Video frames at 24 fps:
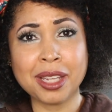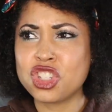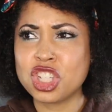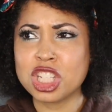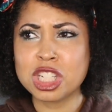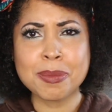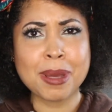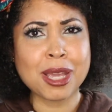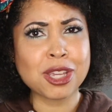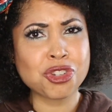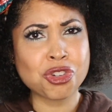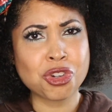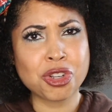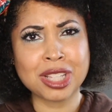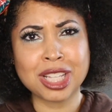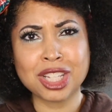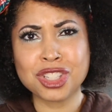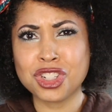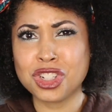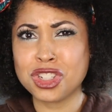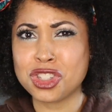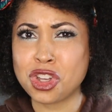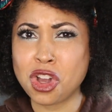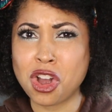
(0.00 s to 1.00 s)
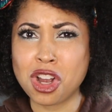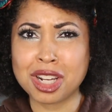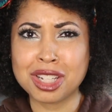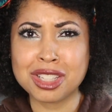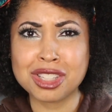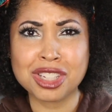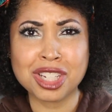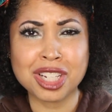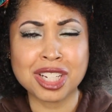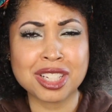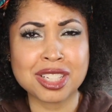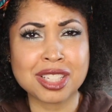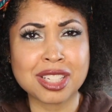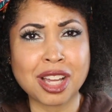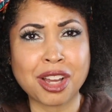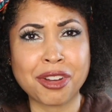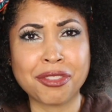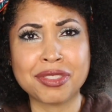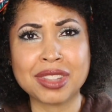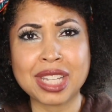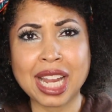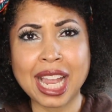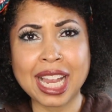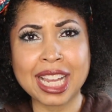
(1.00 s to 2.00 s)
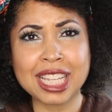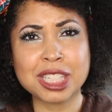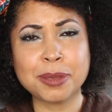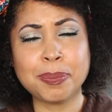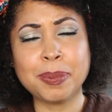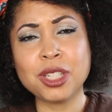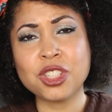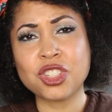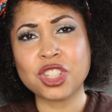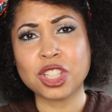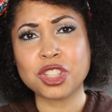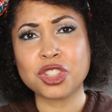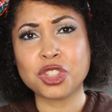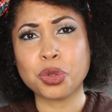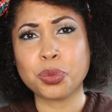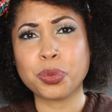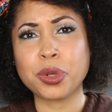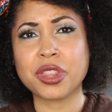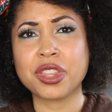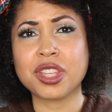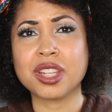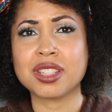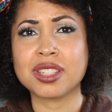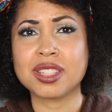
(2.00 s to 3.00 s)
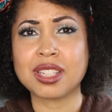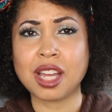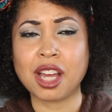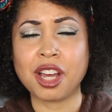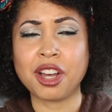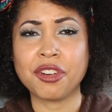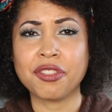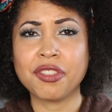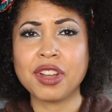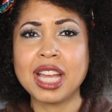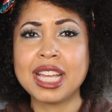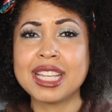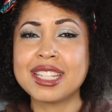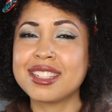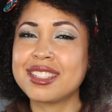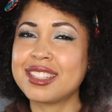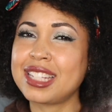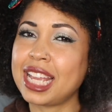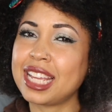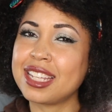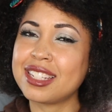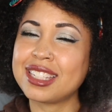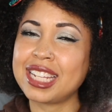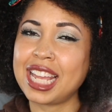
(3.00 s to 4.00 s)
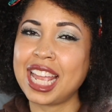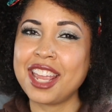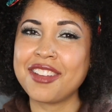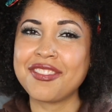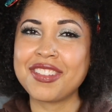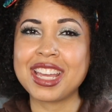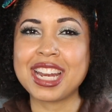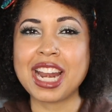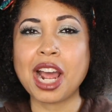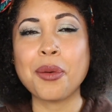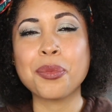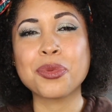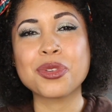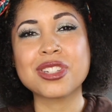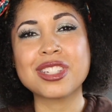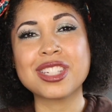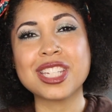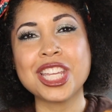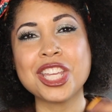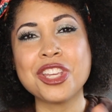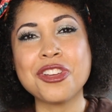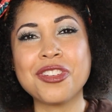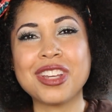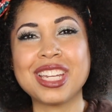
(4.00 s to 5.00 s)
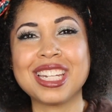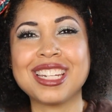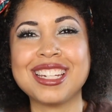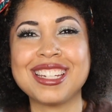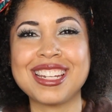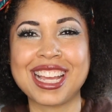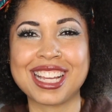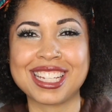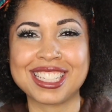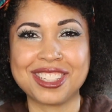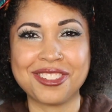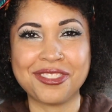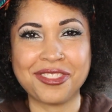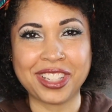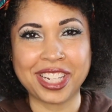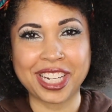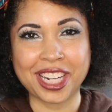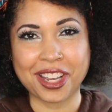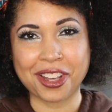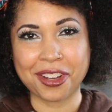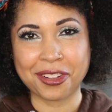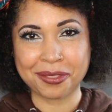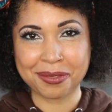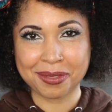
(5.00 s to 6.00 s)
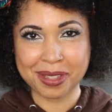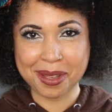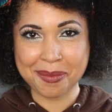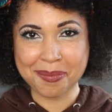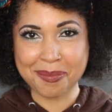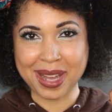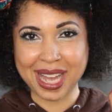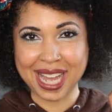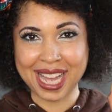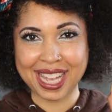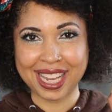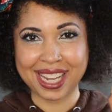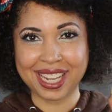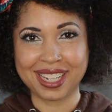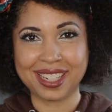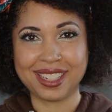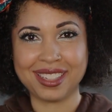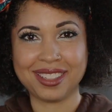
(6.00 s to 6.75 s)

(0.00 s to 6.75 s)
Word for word: Just make sure that you're talking to yourself nice, be gentle with yourself, stay safe, and I will see you in the next video. Bye.